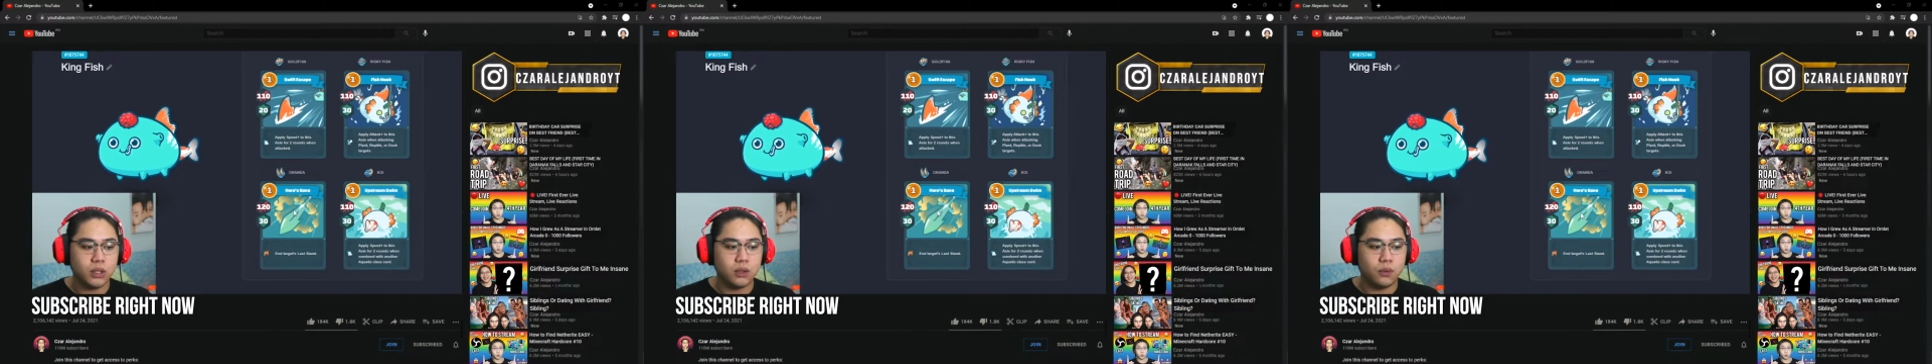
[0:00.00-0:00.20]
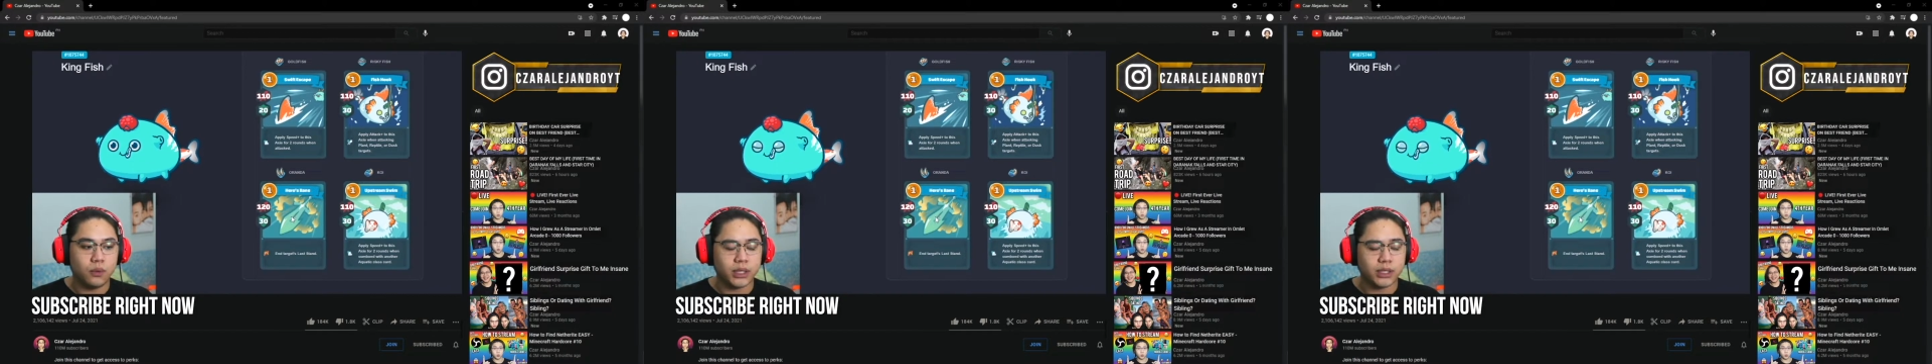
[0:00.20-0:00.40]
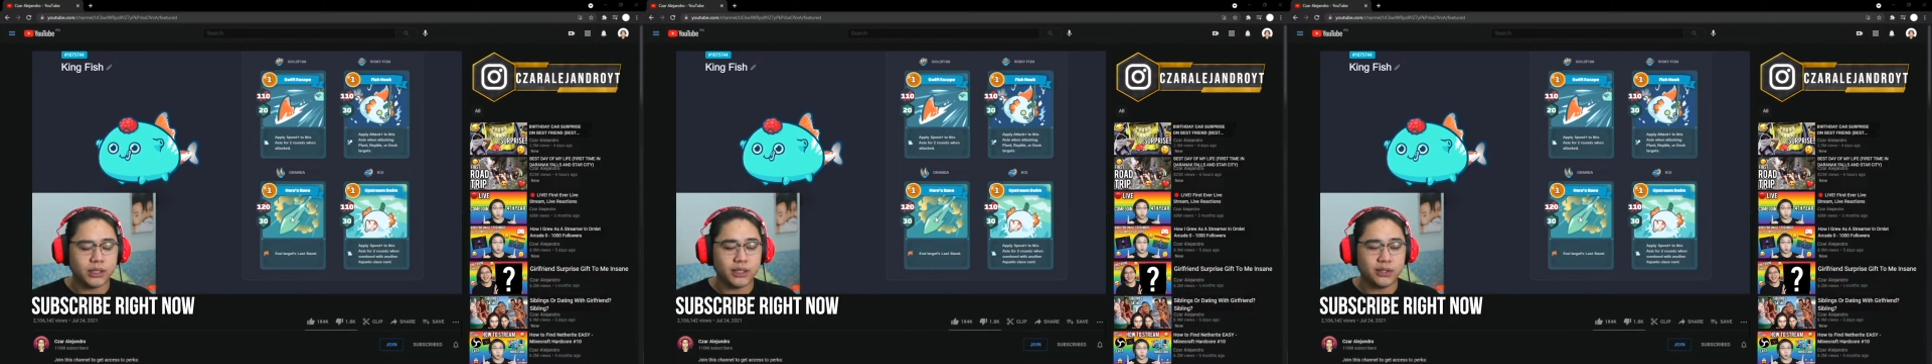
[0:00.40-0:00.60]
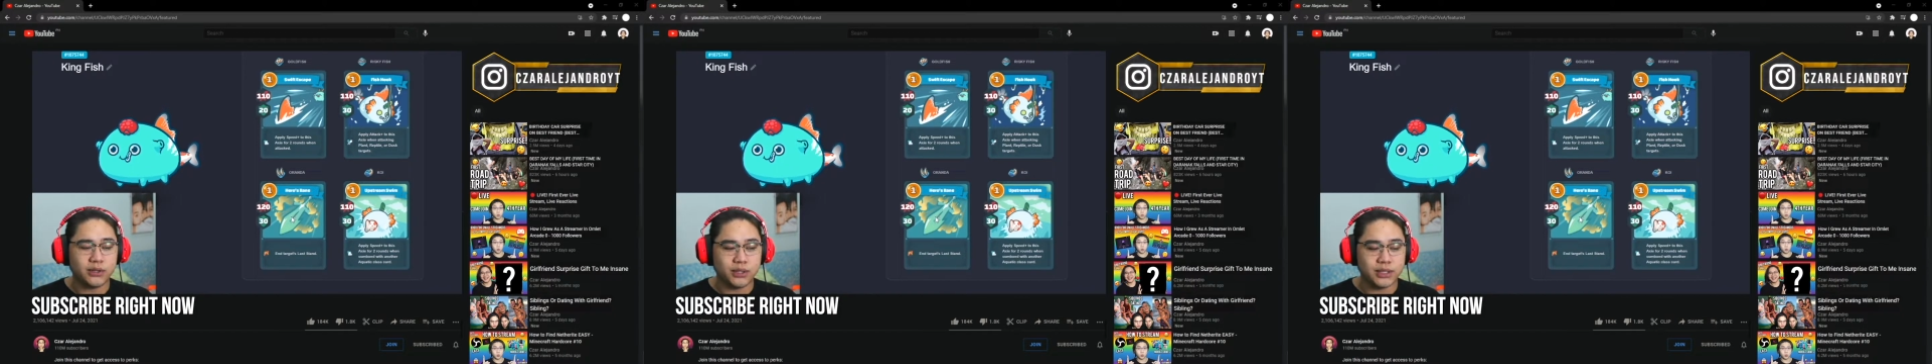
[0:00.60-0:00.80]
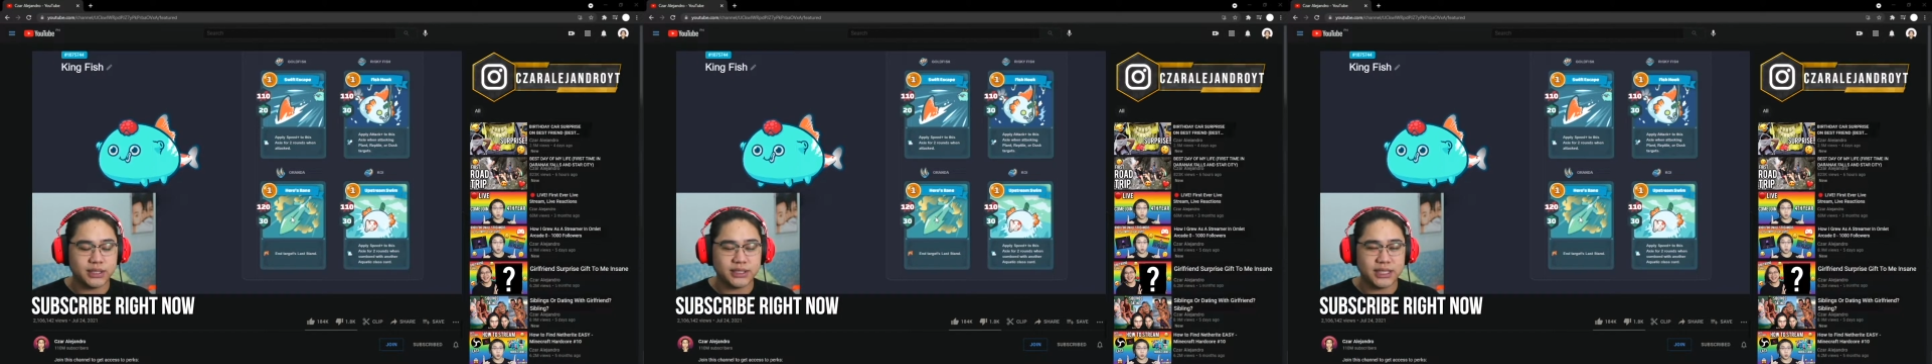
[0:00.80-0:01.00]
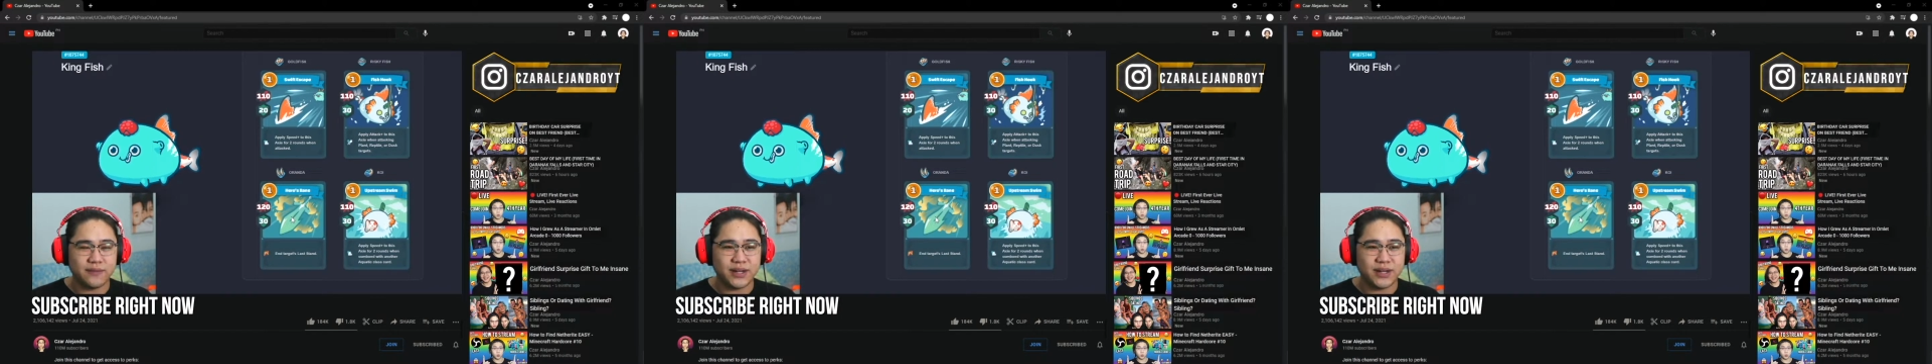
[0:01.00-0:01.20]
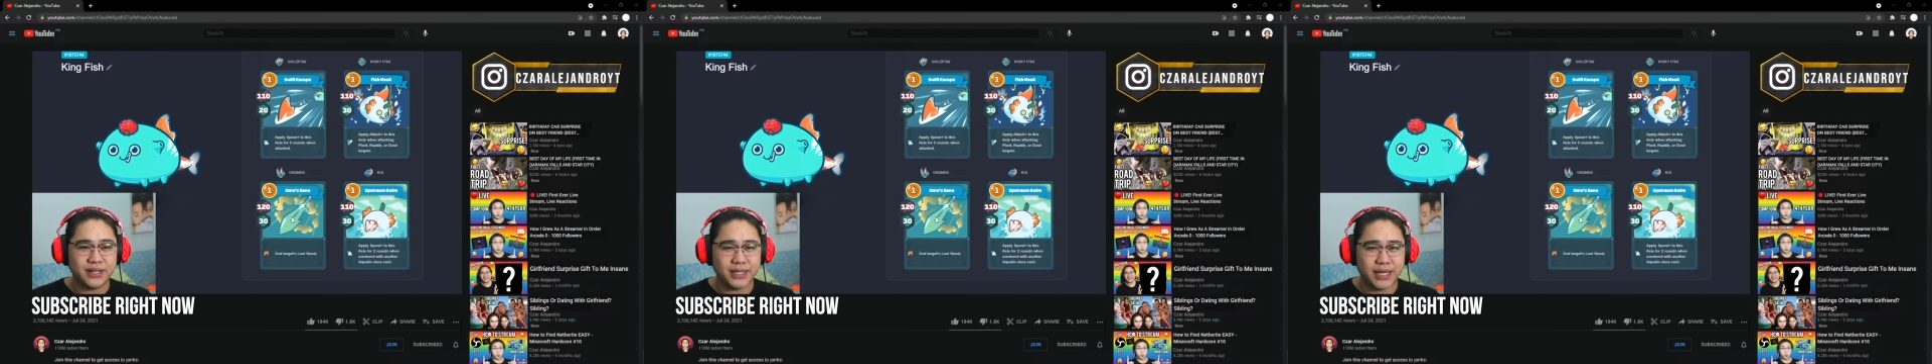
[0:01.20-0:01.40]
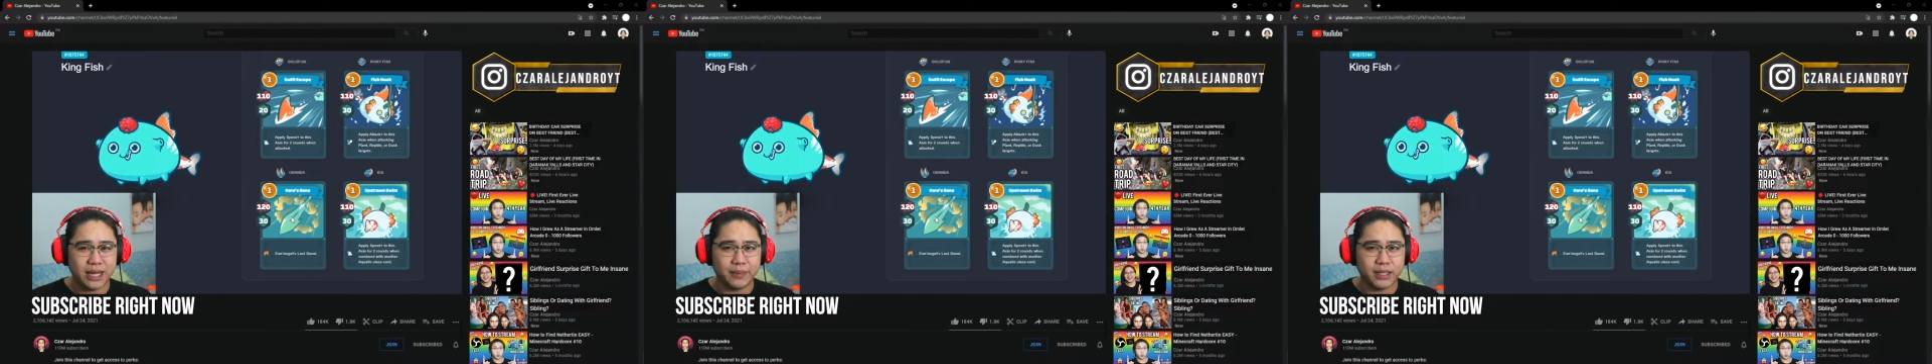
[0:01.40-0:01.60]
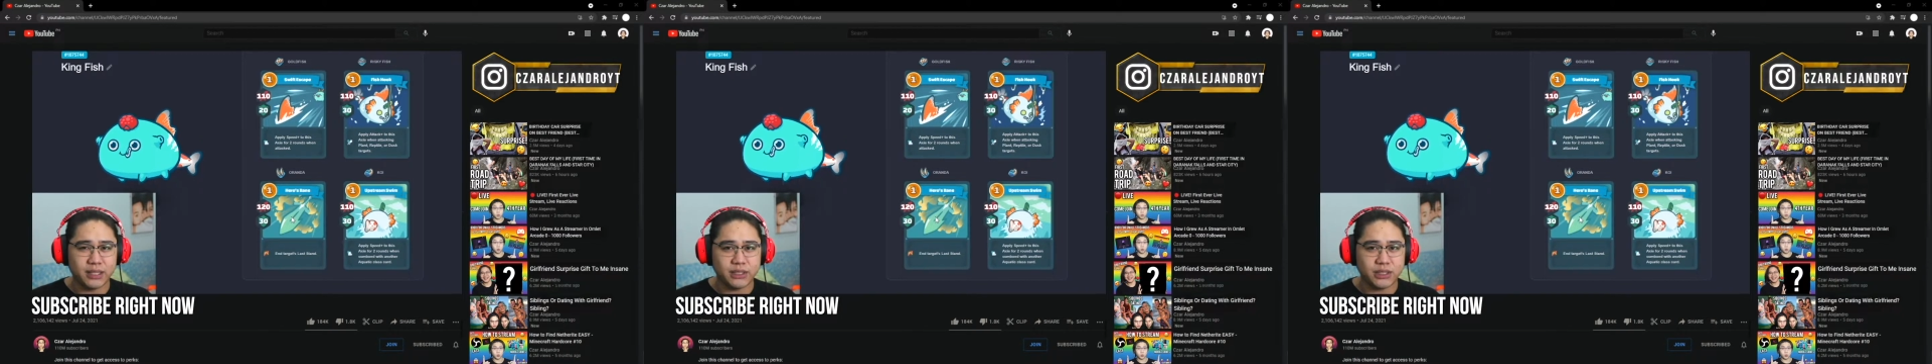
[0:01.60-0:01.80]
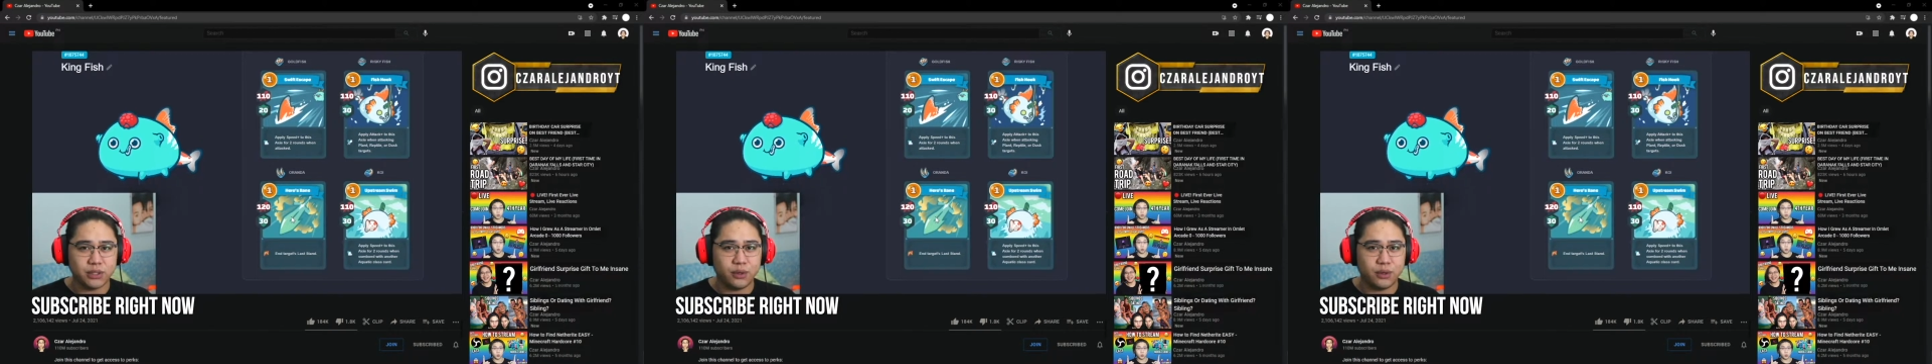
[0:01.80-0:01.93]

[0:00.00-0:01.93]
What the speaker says: 137 damage